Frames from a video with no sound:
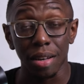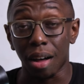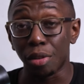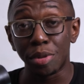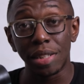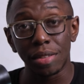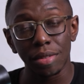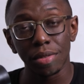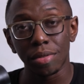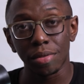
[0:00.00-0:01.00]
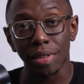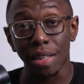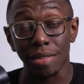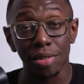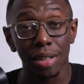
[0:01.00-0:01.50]
All we need to do
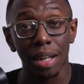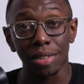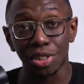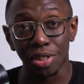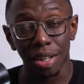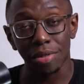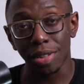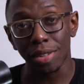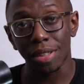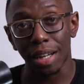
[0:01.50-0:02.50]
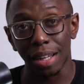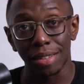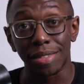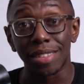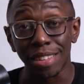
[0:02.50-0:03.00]
is look at the genre
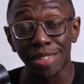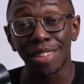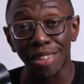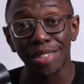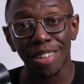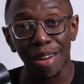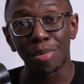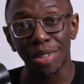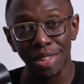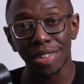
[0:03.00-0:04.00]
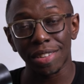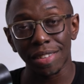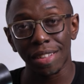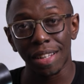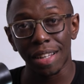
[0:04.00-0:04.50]
and this year's
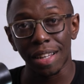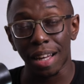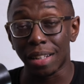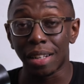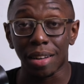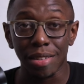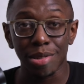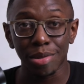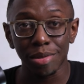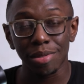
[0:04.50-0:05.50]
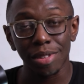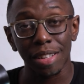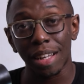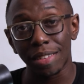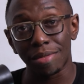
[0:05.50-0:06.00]
competition, and then also look
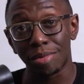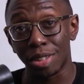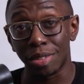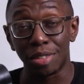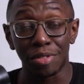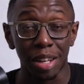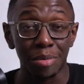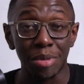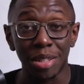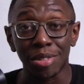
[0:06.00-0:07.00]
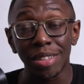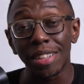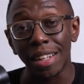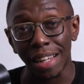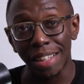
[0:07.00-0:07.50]
at the development or
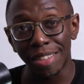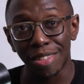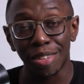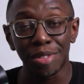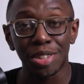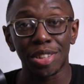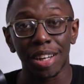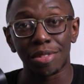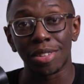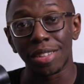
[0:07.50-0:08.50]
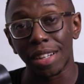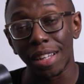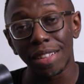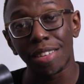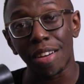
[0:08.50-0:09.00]
decline of the genre
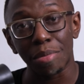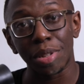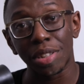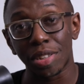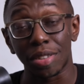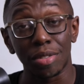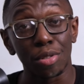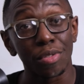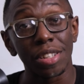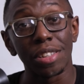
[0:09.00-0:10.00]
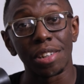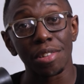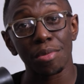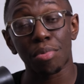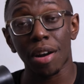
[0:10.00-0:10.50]
and the competition over the
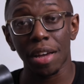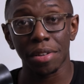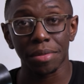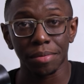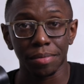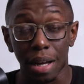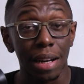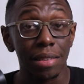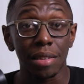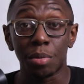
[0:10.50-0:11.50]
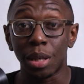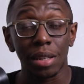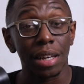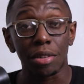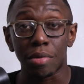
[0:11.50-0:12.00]
years prior. And I think we
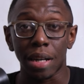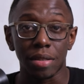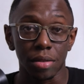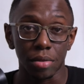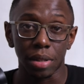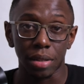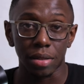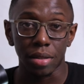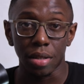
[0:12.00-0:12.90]
can get right into it.